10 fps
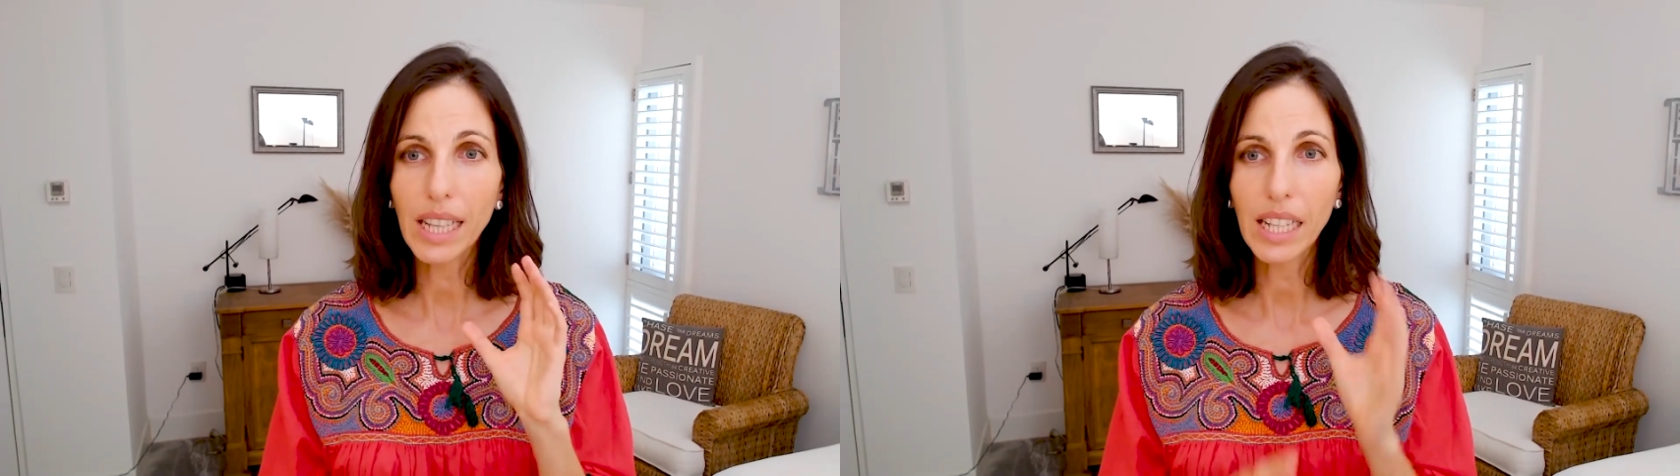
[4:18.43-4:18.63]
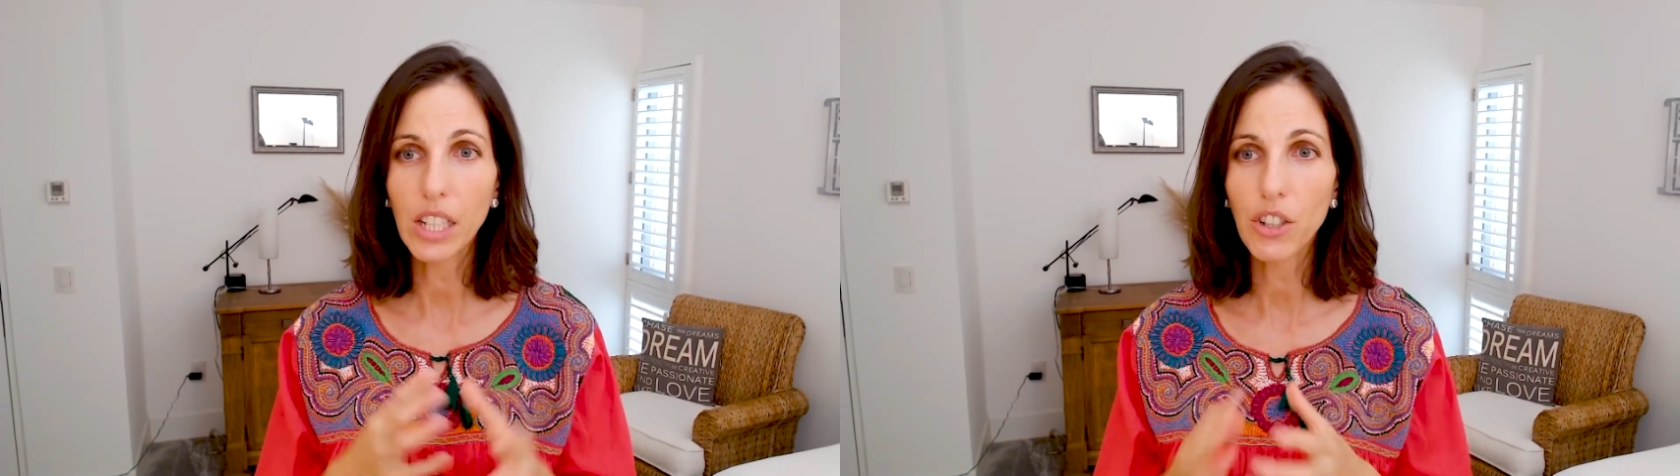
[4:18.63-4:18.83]

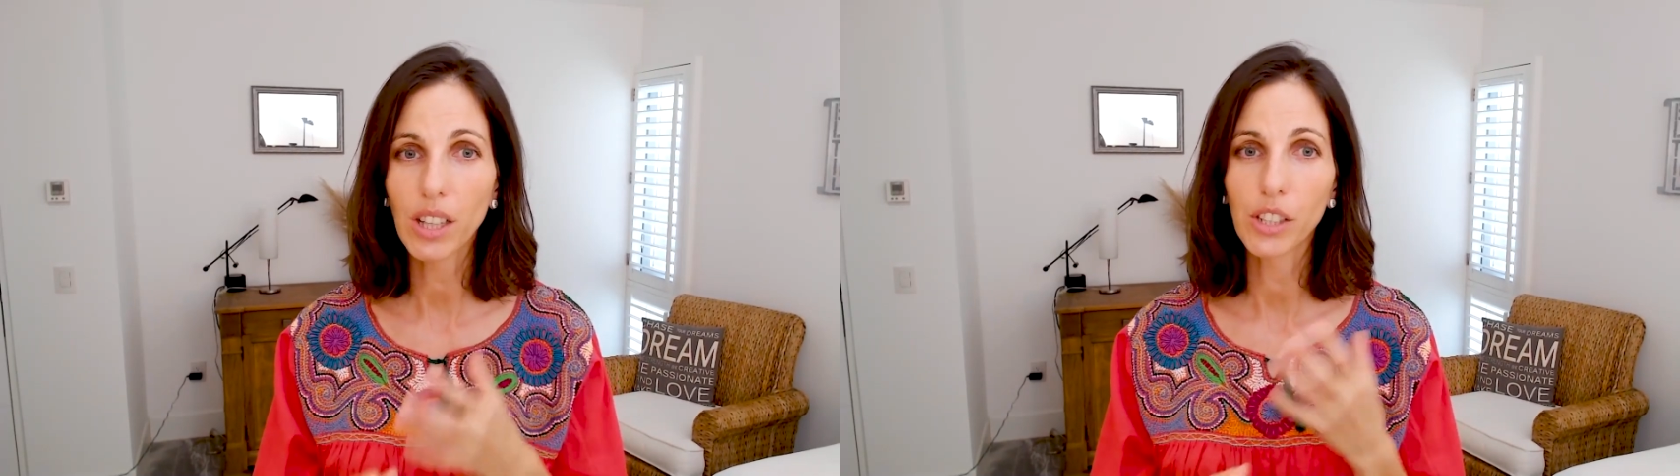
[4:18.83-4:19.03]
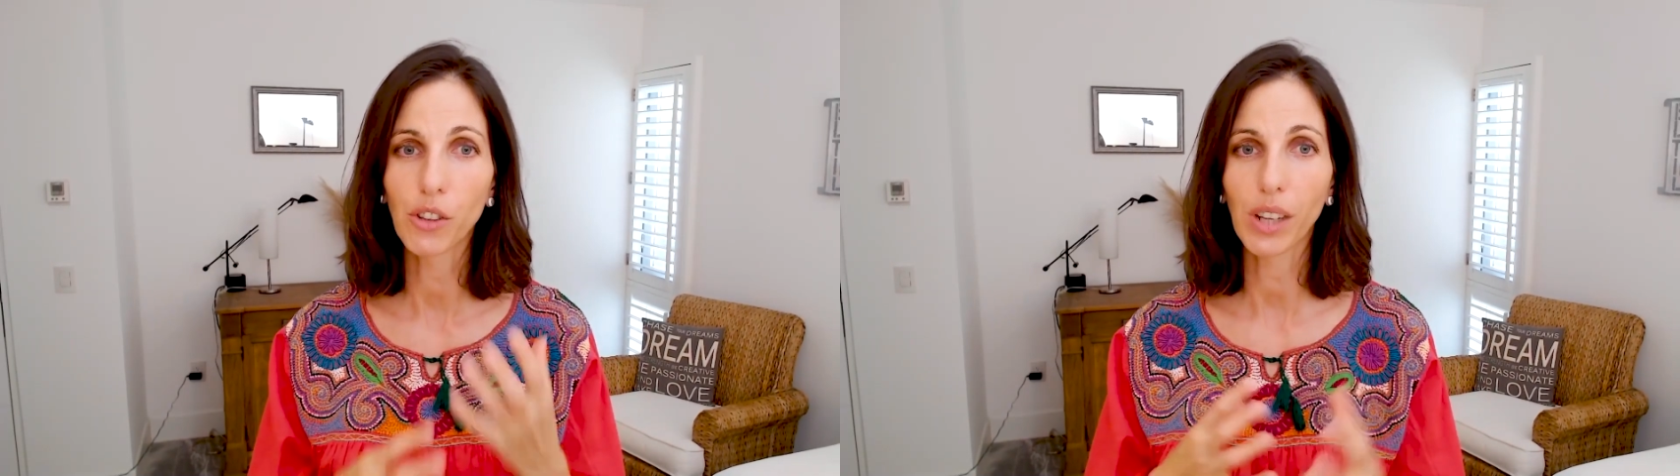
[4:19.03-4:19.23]

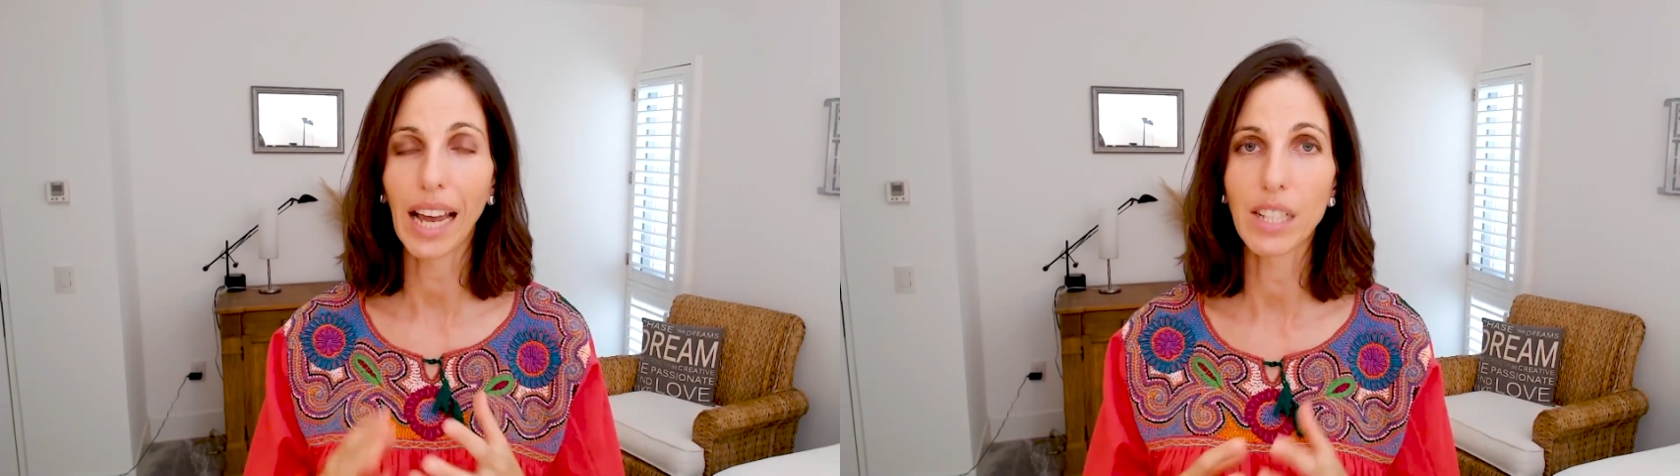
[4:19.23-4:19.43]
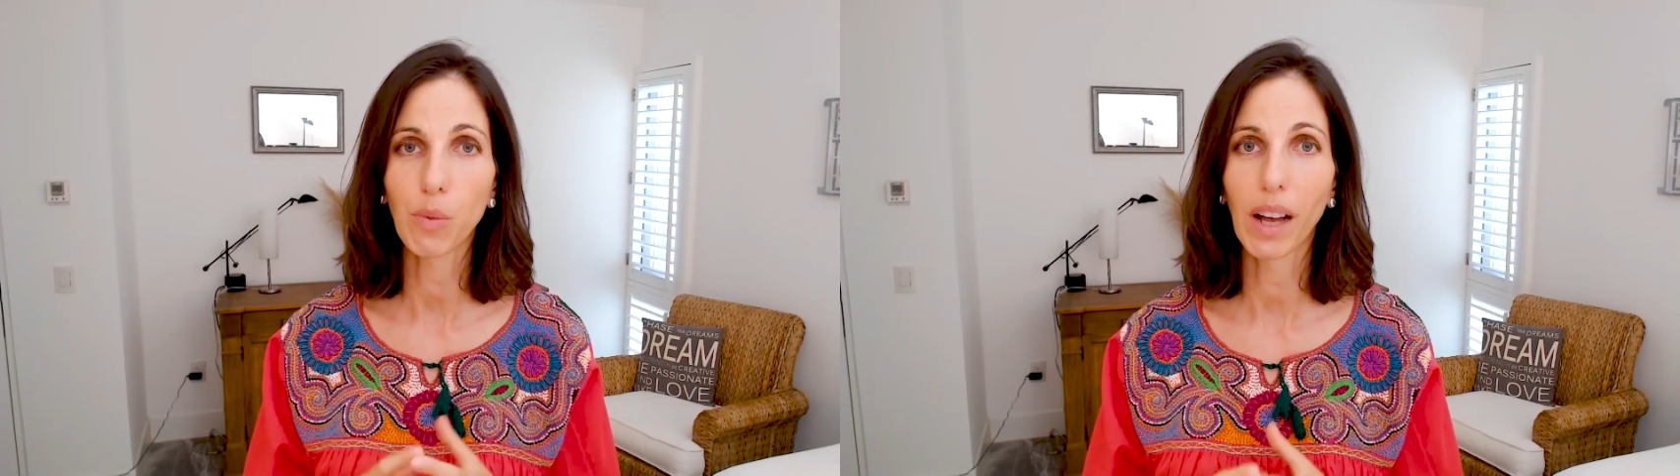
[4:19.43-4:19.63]
initially doing
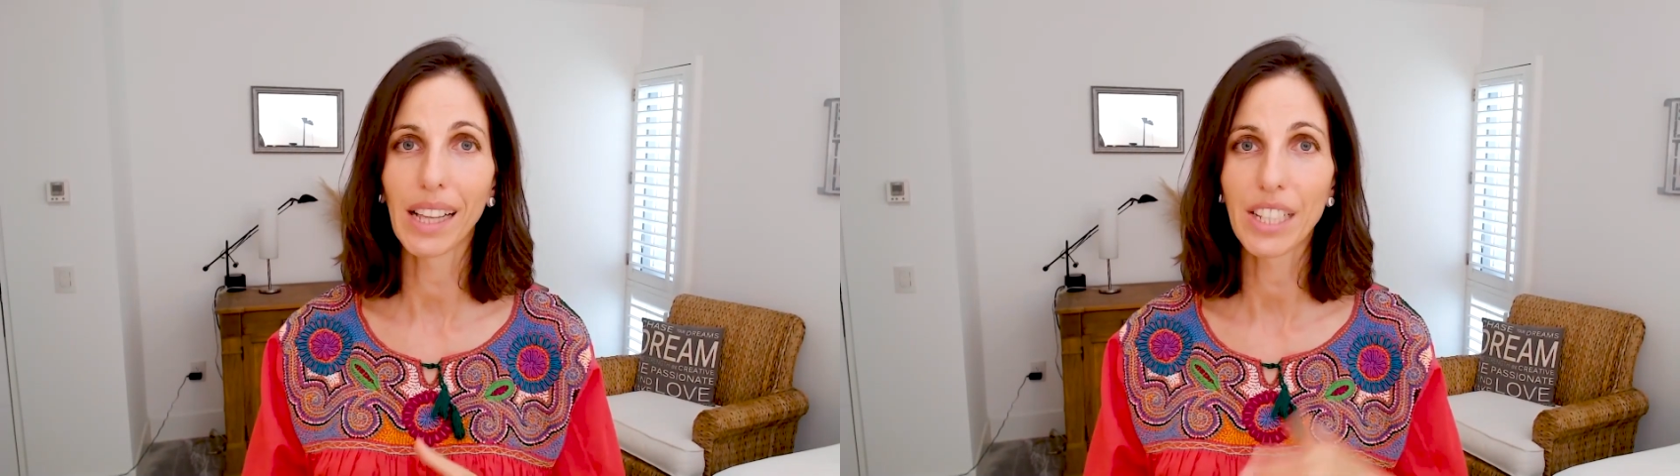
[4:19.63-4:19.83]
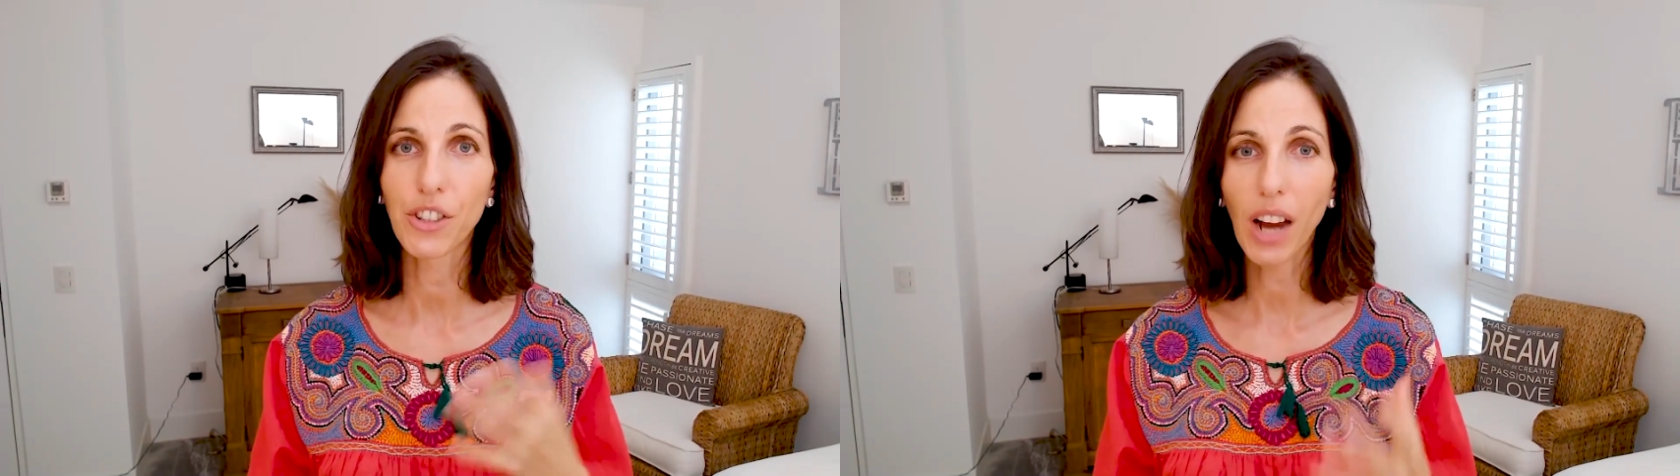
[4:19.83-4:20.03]
as well
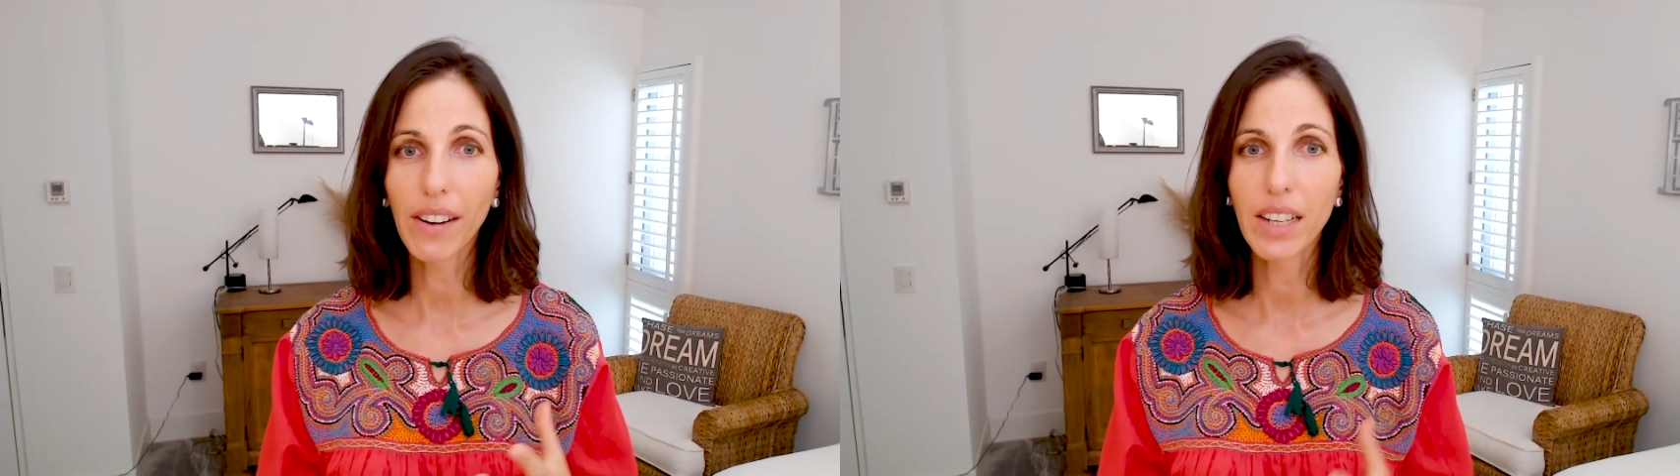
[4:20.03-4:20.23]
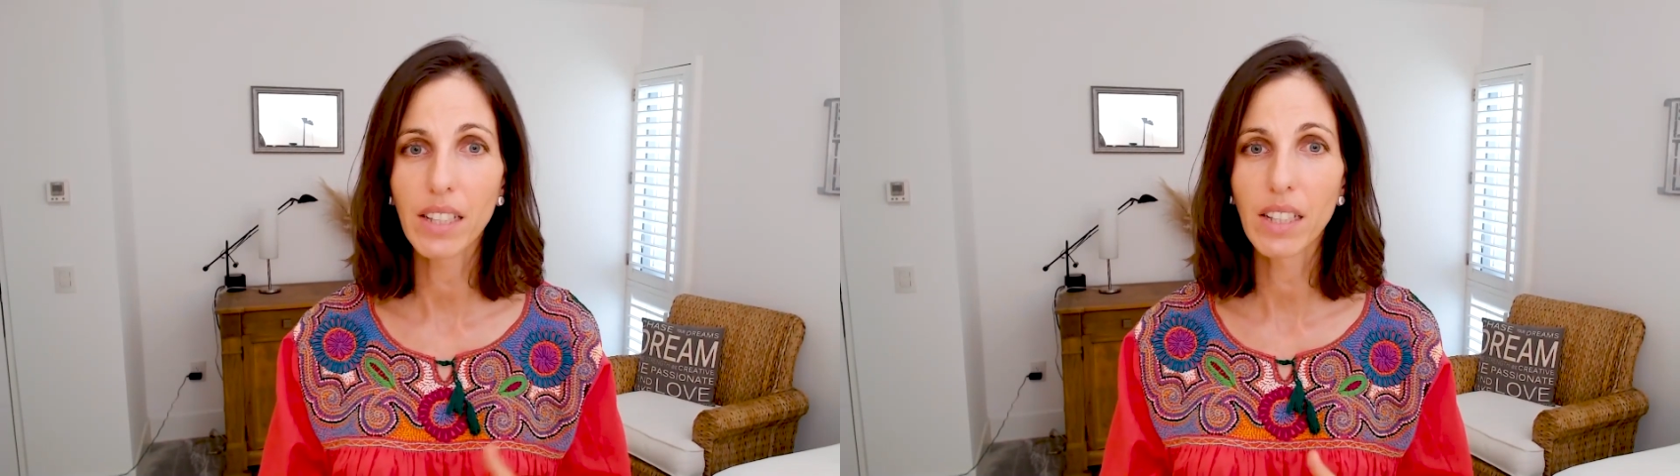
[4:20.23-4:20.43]
as
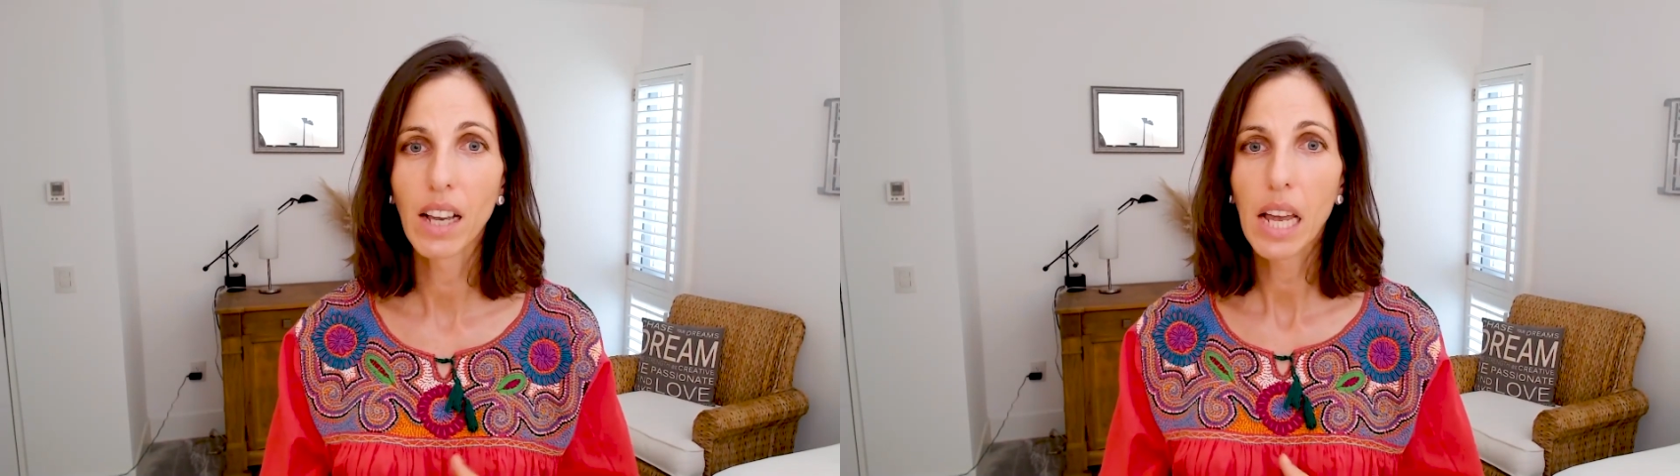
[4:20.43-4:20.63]
Jaren's,